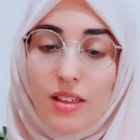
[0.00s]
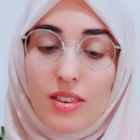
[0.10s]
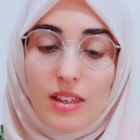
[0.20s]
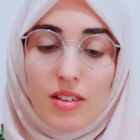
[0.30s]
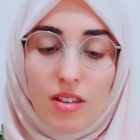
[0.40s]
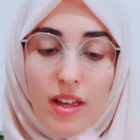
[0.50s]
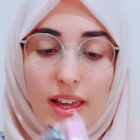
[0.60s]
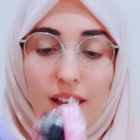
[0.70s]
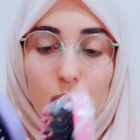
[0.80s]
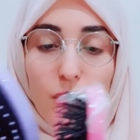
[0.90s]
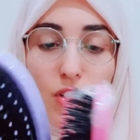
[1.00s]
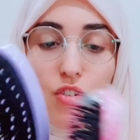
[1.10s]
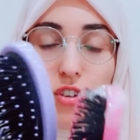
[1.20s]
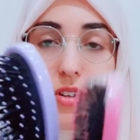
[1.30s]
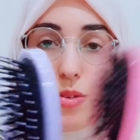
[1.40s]
These are hair
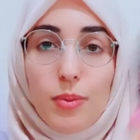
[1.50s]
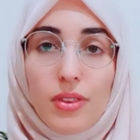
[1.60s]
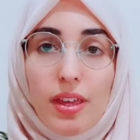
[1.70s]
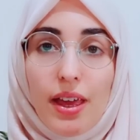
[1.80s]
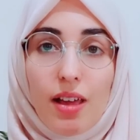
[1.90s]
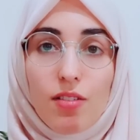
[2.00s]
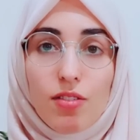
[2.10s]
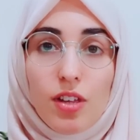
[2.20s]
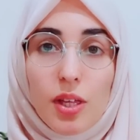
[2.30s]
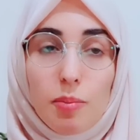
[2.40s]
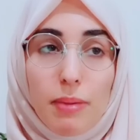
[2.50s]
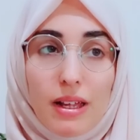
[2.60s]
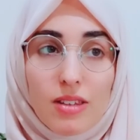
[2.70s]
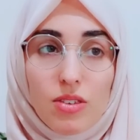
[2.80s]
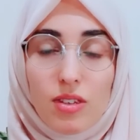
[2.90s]
brushes, but they have
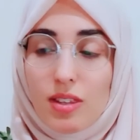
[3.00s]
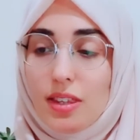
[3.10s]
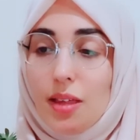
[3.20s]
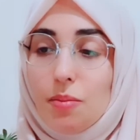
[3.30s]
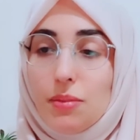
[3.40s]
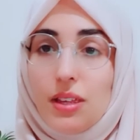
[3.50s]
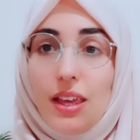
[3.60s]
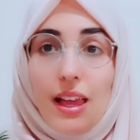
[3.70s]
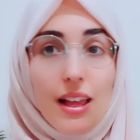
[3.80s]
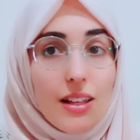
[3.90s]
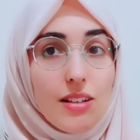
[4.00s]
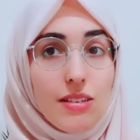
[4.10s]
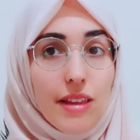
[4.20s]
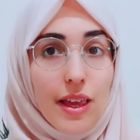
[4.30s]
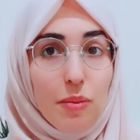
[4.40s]
bands in them and
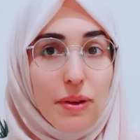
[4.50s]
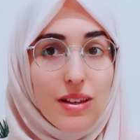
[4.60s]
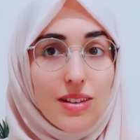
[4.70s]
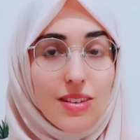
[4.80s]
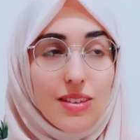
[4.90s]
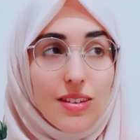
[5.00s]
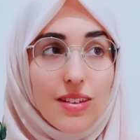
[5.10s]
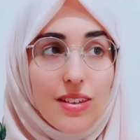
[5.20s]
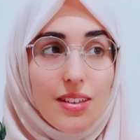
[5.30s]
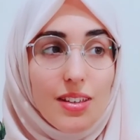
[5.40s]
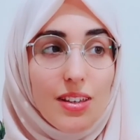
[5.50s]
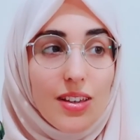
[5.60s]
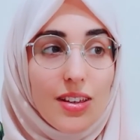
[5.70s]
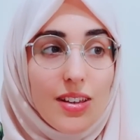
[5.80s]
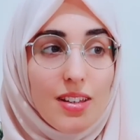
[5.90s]
hair bands.
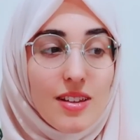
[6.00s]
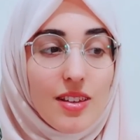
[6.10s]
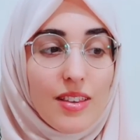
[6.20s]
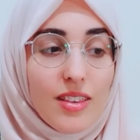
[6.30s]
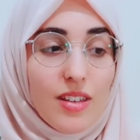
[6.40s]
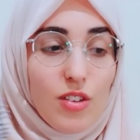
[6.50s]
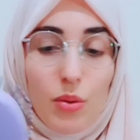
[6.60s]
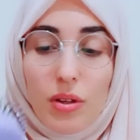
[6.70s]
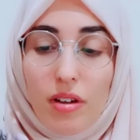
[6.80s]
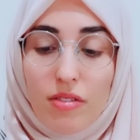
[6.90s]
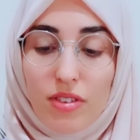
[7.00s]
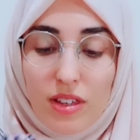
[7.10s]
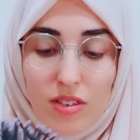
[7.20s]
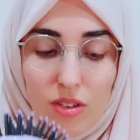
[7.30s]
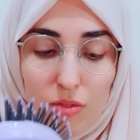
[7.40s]
They do a lot of
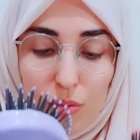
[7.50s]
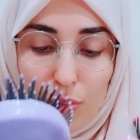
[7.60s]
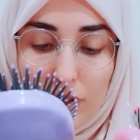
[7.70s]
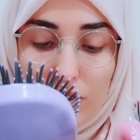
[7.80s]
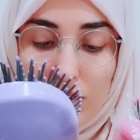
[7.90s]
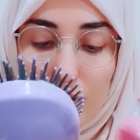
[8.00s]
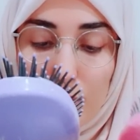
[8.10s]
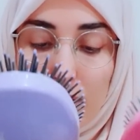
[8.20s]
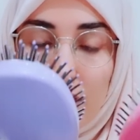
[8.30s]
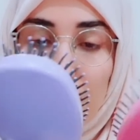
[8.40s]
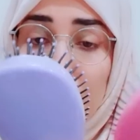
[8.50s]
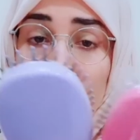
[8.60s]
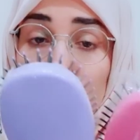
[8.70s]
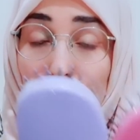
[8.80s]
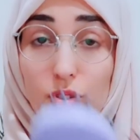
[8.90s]
these different ones in B&M and
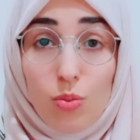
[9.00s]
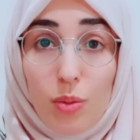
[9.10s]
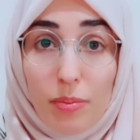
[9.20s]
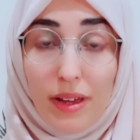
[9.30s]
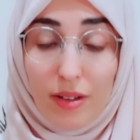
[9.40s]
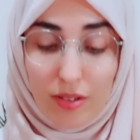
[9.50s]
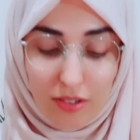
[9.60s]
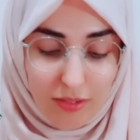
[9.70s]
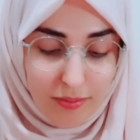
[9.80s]
they're just £1.